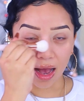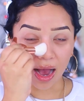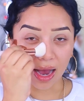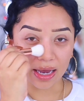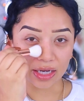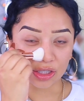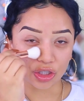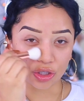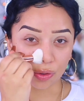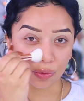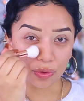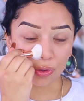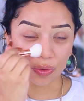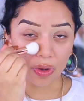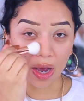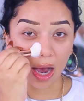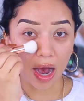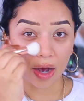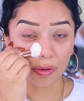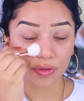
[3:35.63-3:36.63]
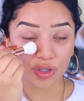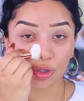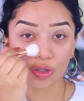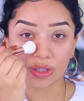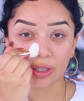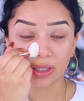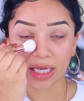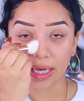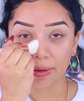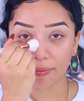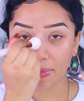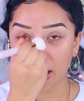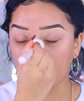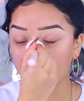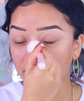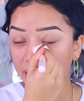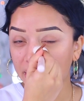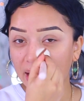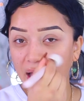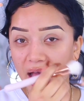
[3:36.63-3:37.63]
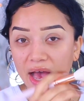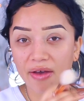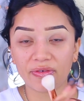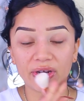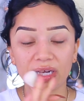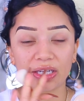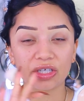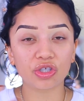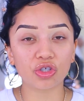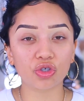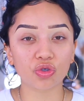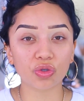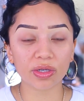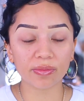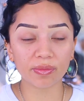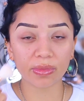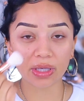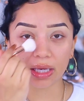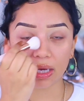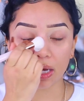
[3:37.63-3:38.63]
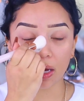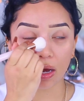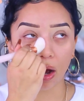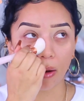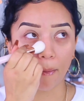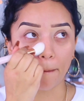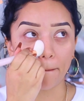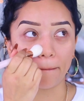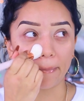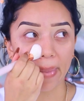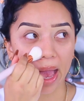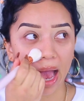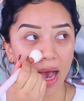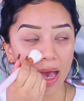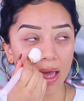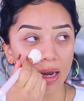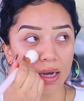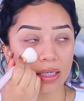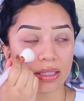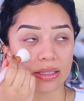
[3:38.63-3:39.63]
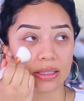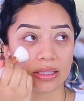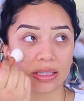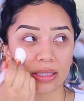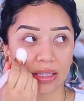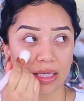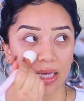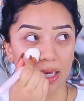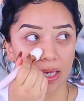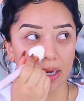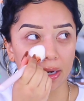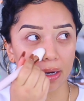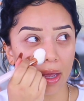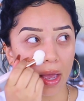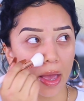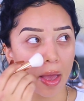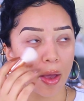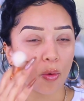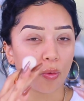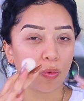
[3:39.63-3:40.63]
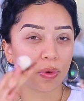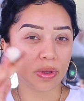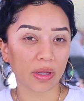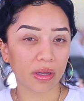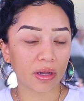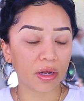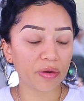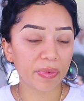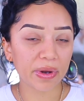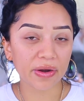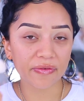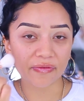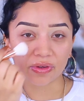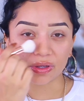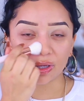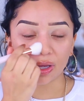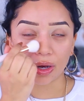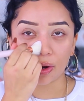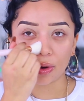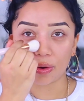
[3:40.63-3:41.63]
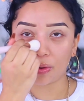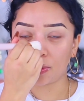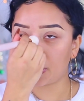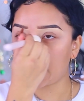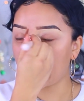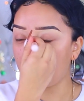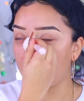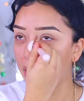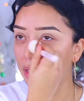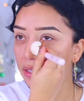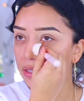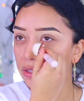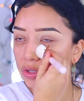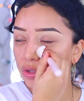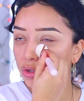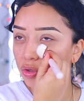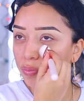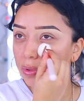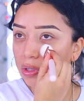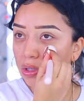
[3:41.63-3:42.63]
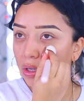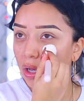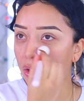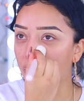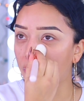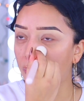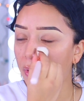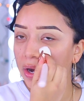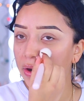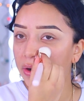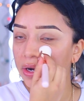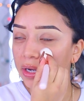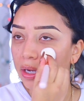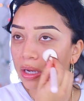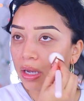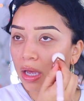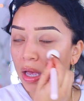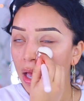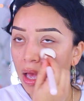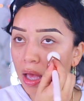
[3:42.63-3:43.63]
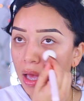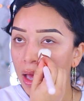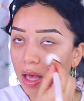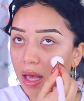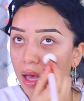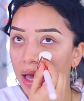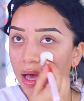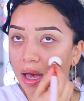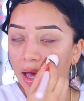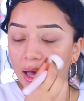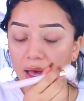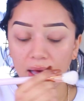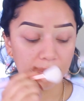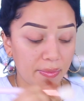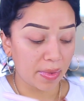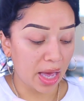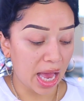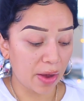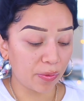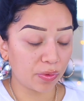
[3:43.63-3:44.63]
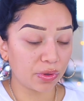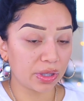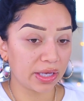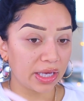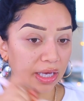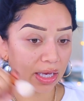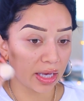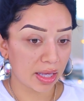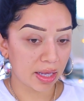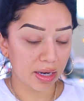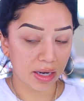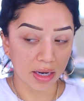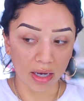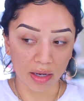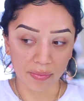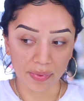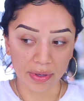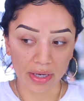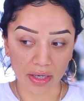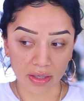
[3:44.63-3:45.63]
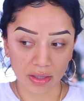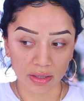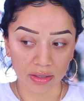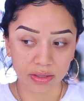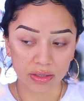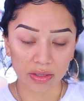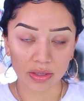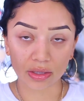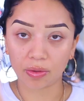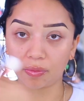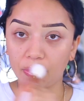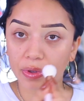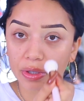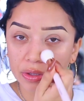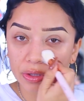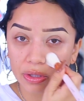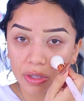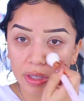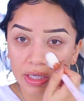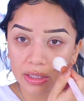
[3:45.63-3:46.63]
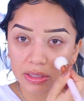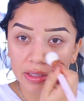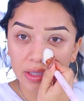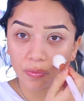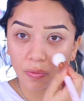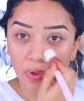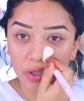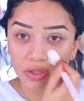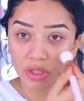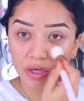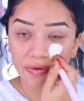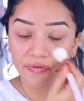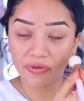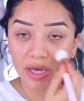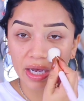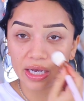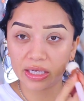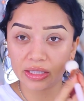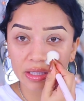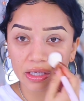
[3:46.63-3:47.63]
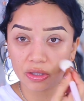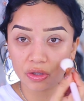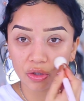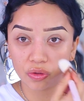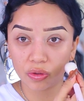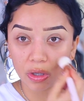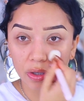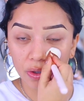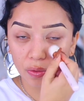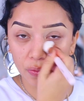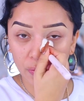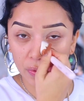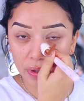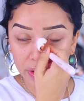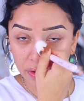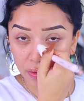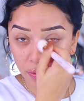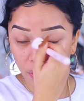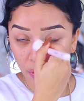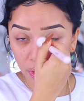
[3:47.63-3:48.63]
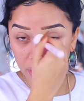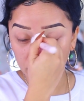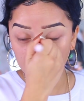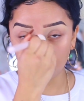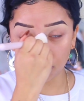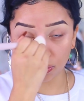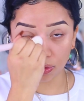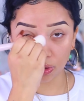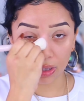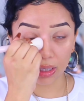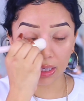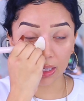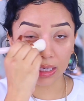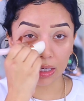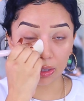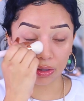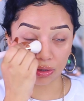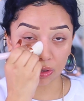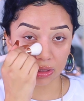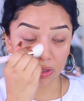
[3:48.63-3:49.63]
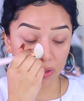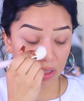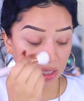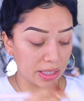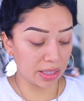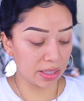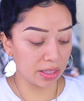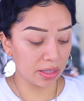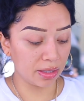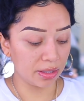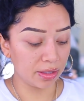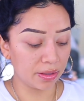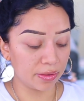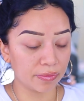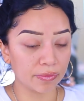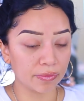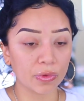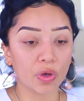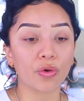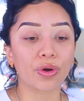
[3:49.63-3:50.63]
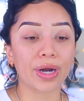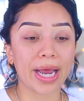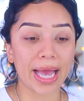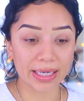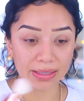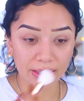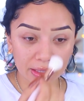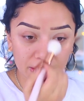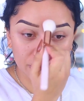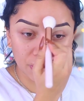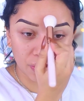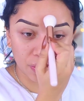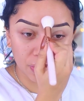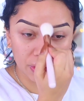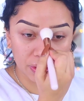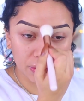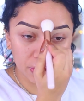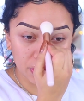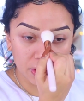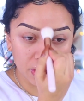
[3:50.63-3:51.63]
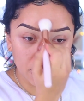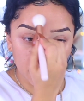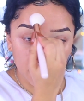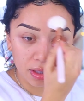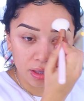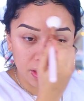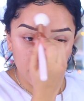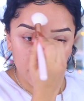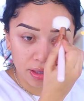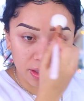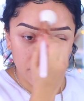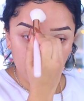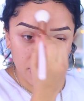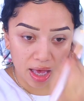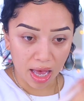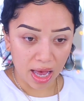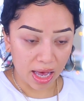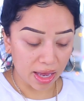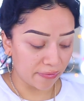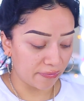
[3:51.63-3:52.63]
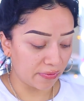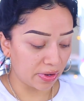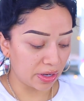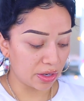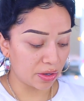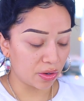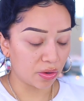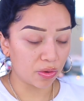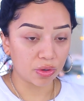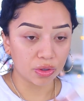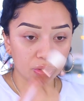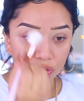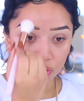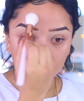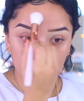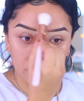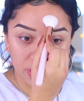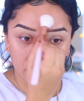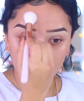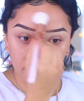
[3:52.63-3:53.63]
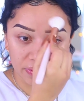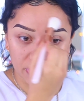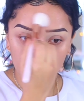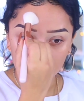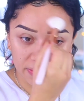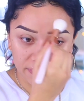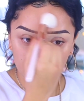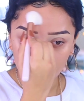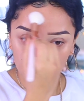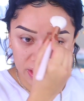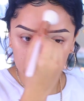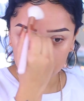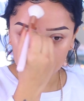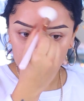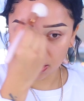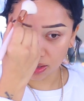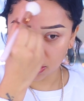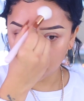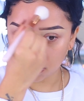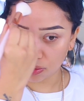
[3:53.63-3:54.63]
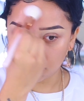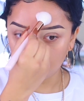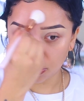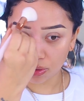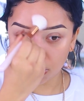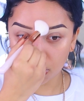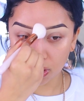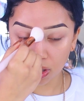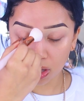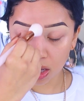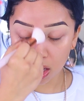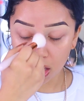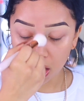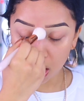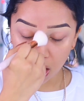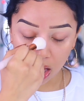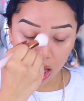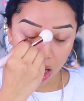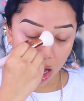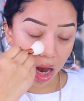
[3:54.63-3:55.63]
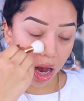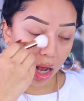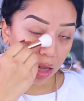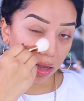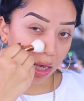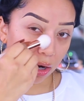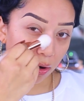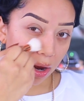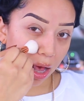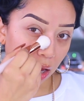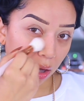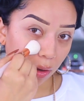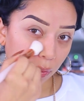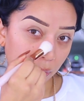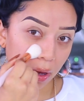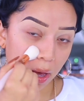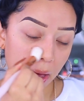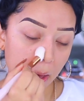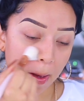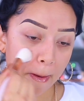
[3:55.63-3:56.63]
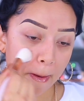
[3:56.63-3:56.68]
I showed you how to stay matte, like have an extremely matte skin with a little bit of glow and super long wearing, I will link it up here somewhere so you guys can watch it. If you guys struggle with oil in your skin or excess oil, that video should definitely give you guys a little help.